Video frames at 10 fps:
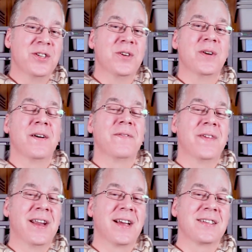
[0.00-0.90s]
to a
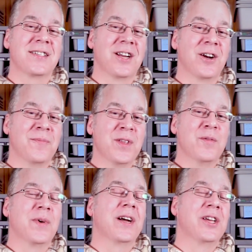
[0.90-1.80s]
FedEx center.
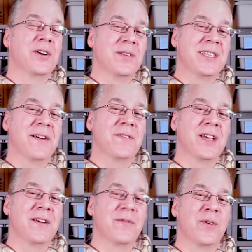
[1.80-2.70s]
But you
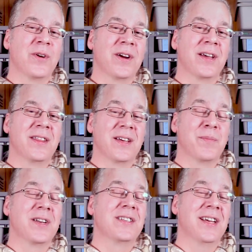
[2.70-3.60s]
definitely avoid the
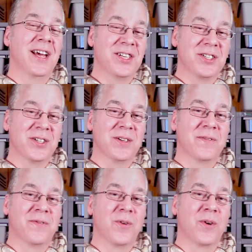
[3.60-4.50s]

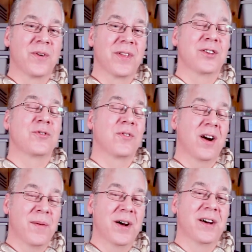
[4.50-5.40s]
potential for the
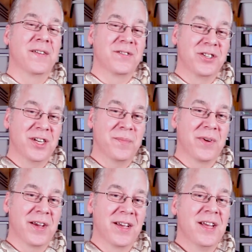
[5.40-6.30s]
trauma of
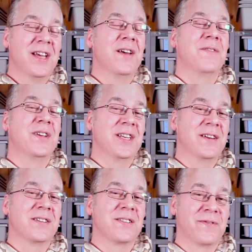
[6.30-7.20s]
shipping if you
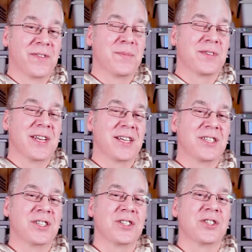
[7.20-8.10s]
didn't flip
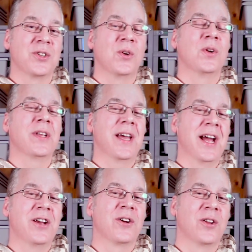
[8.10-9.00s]
snakes and just sold
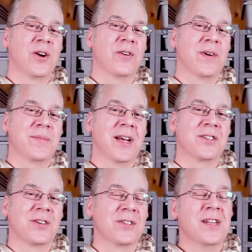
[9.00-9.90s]
at your local
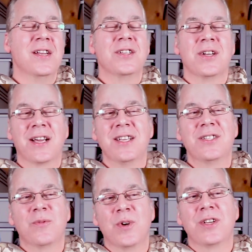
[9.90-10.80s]
reptile shows. So I
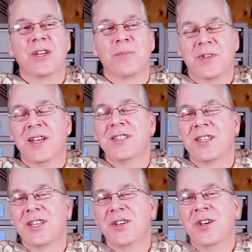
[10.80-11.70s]
guess what you could potentially
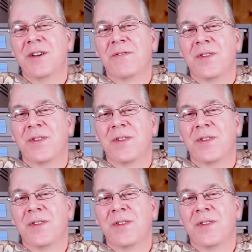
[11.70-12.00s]
do, you could